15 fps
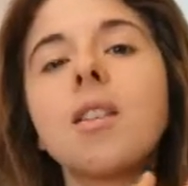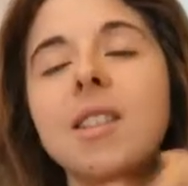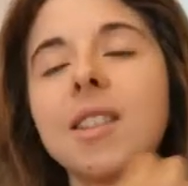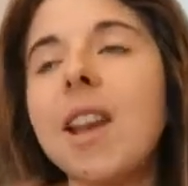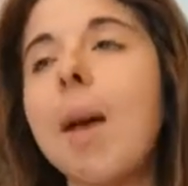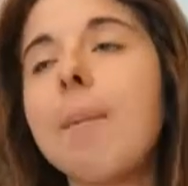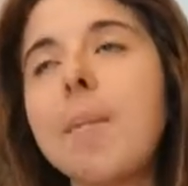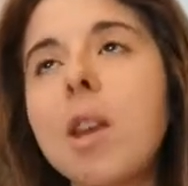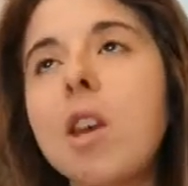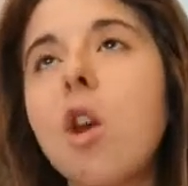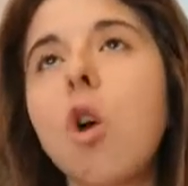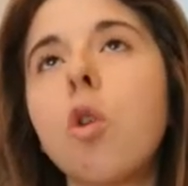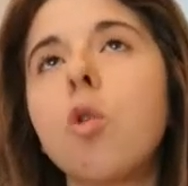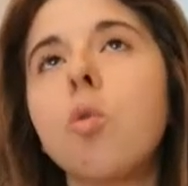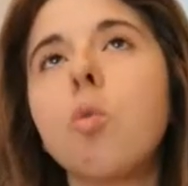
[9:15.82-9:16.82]
let me
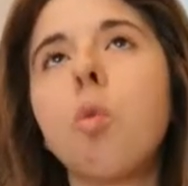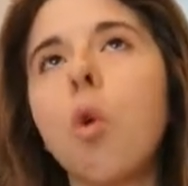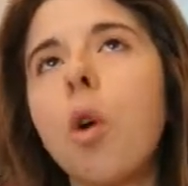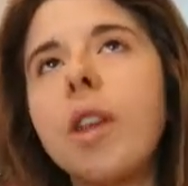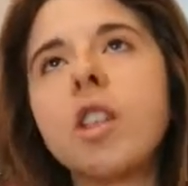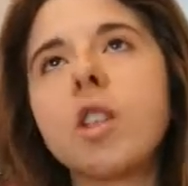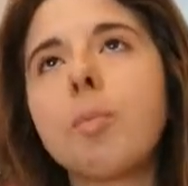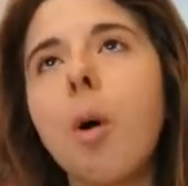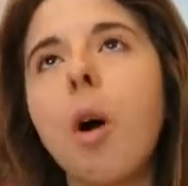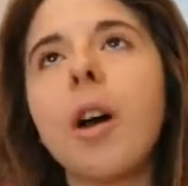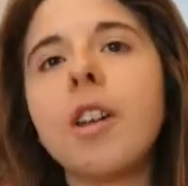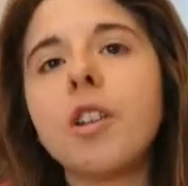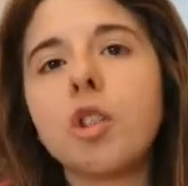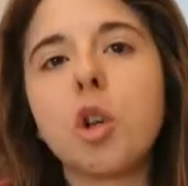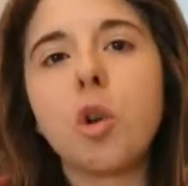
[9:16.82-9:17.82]
know what
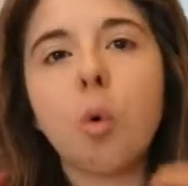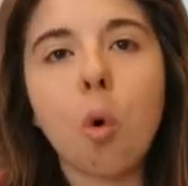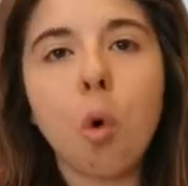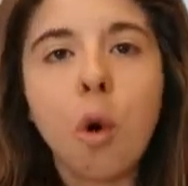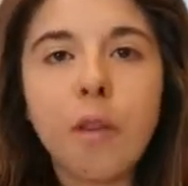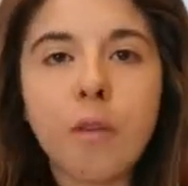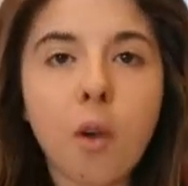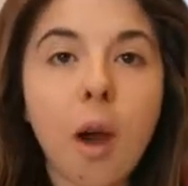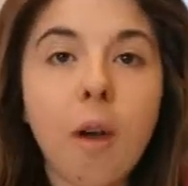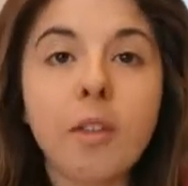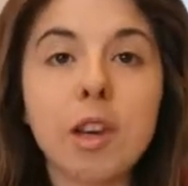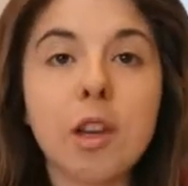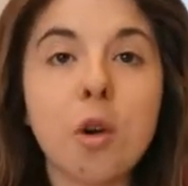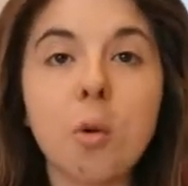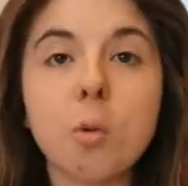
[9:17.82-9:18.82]
inspires you, or if you have
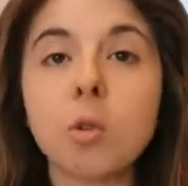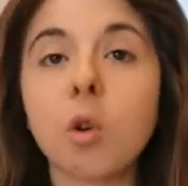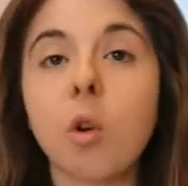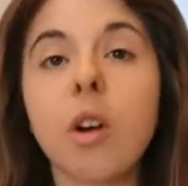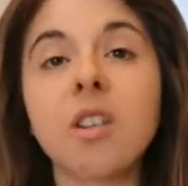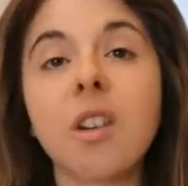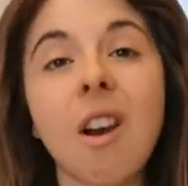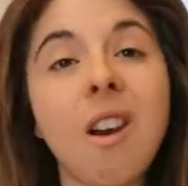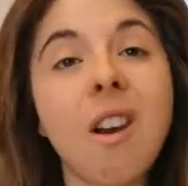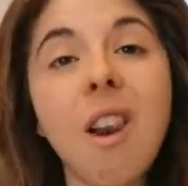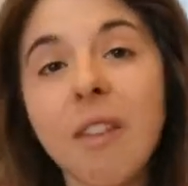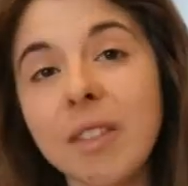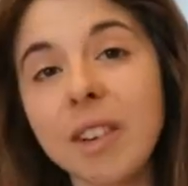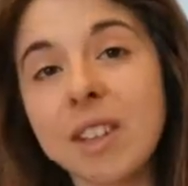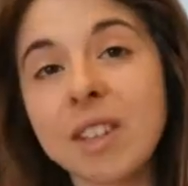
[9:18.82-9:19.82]
any cool stories. I
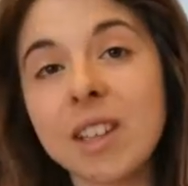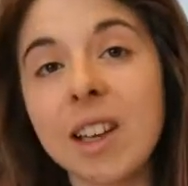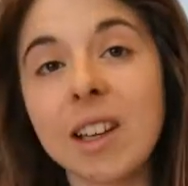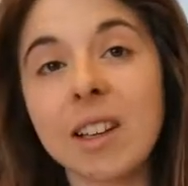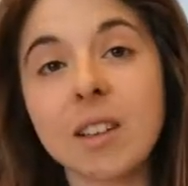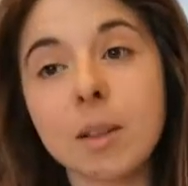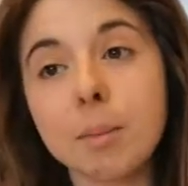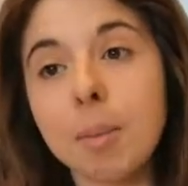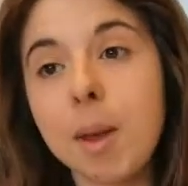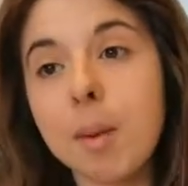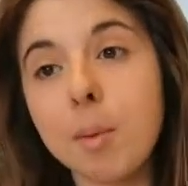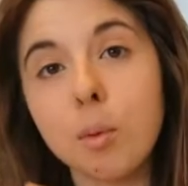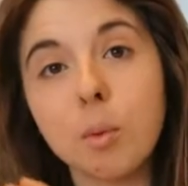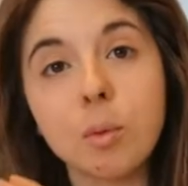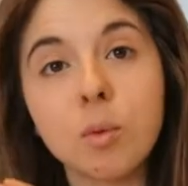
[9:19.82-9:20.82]
love listening to
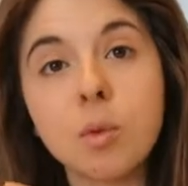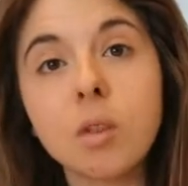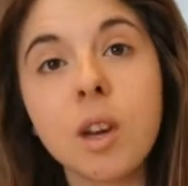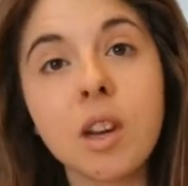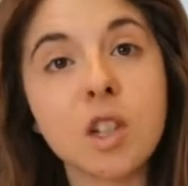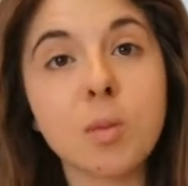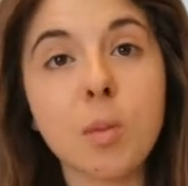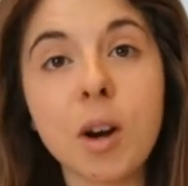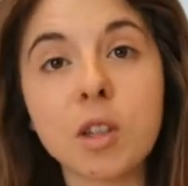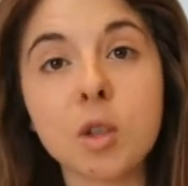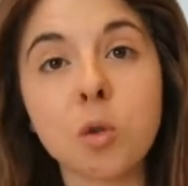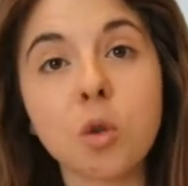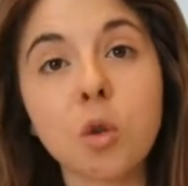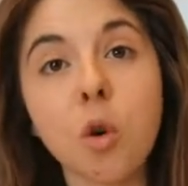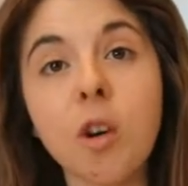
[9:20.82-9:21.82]
people
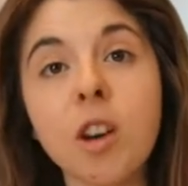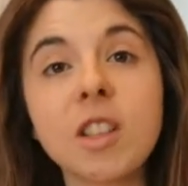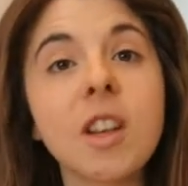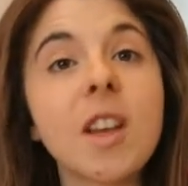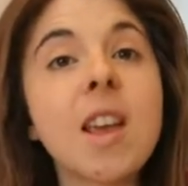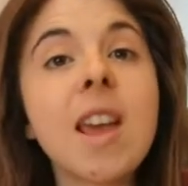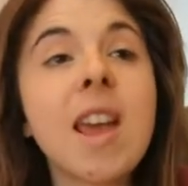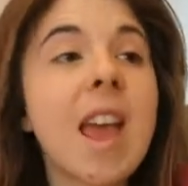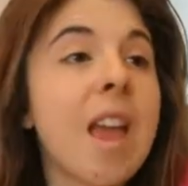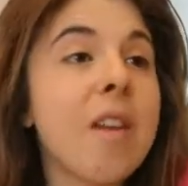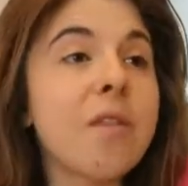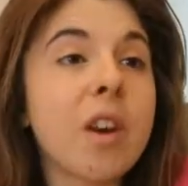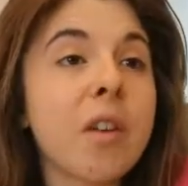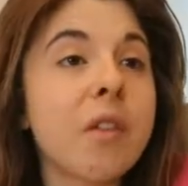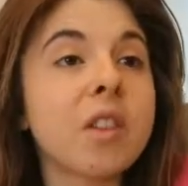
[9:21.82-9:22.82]
inspirational stories,
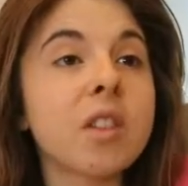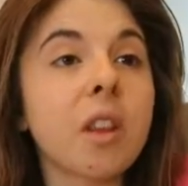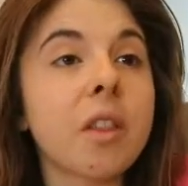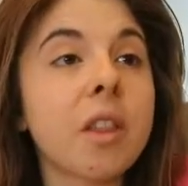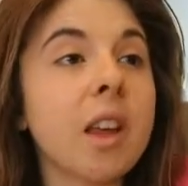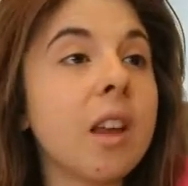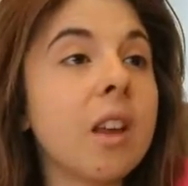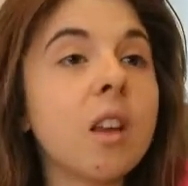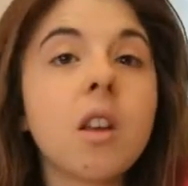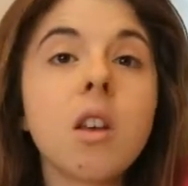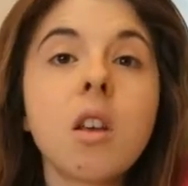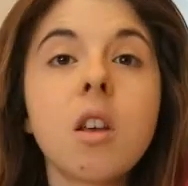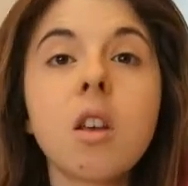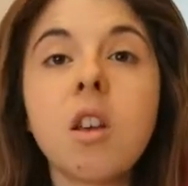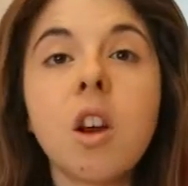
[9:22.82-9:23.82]
even if it's something,
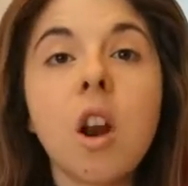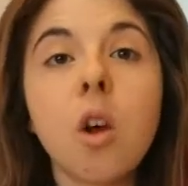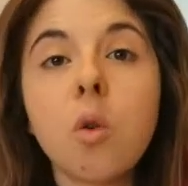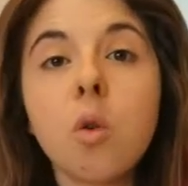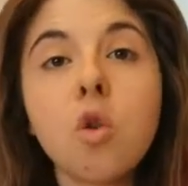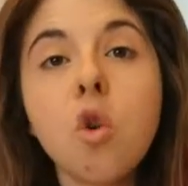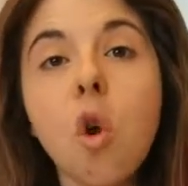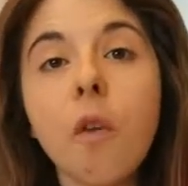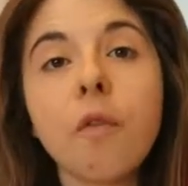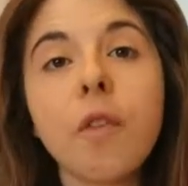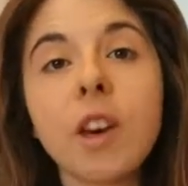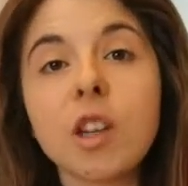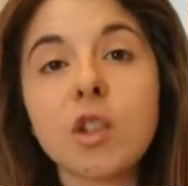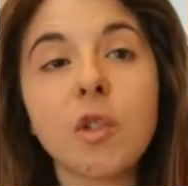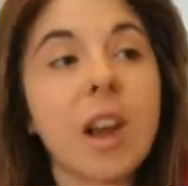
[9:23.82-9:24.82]
you know, not
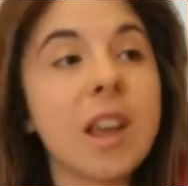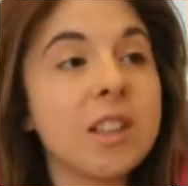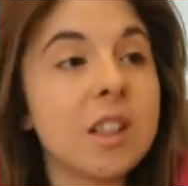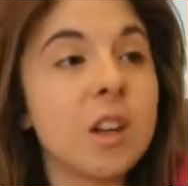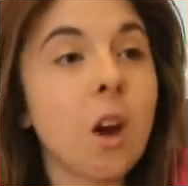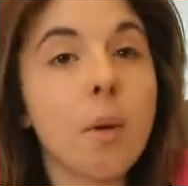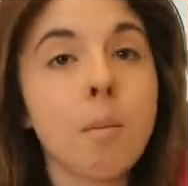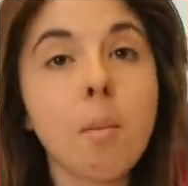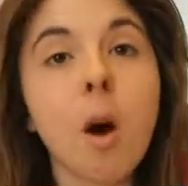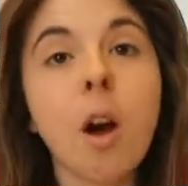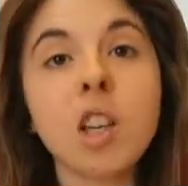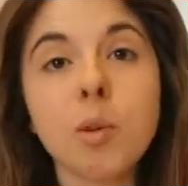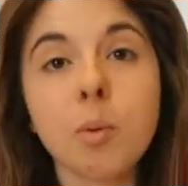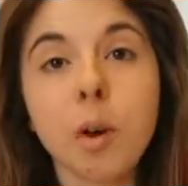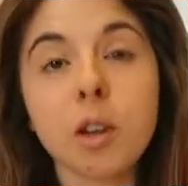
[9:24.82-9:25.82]
fitness related. Like
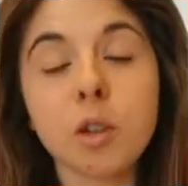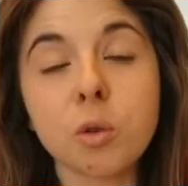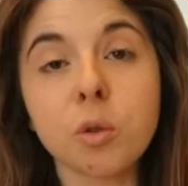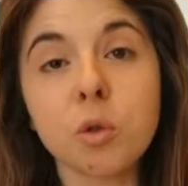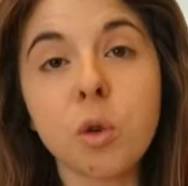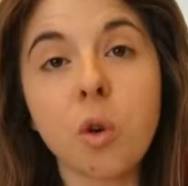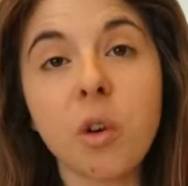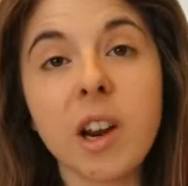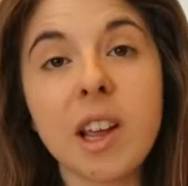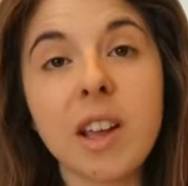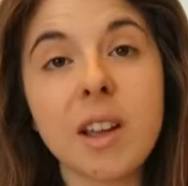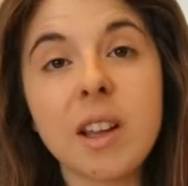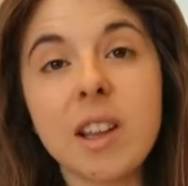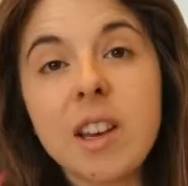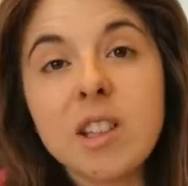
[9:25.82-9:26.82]
my inspirational
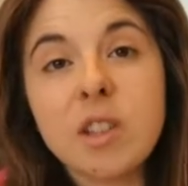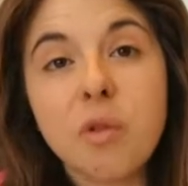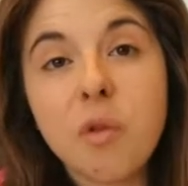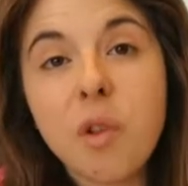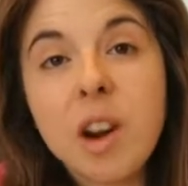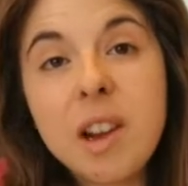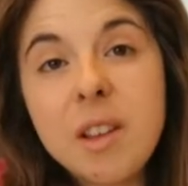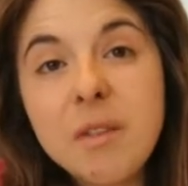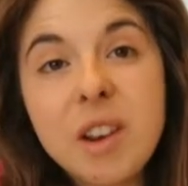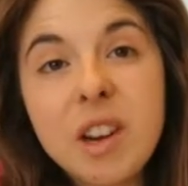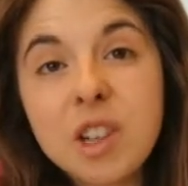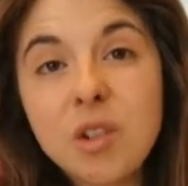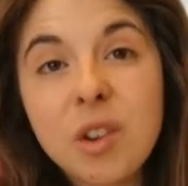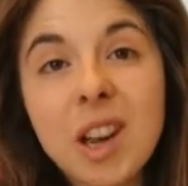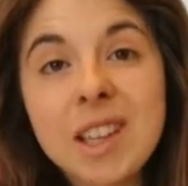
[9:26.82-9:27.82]
story isn't really
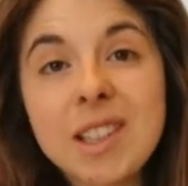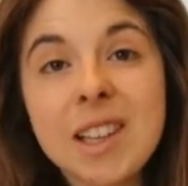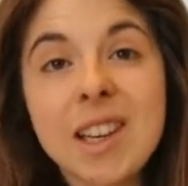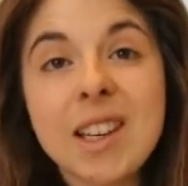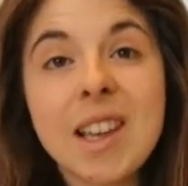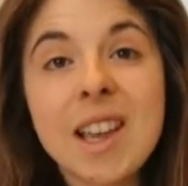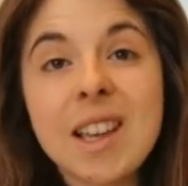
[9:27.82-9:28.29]
fitness related.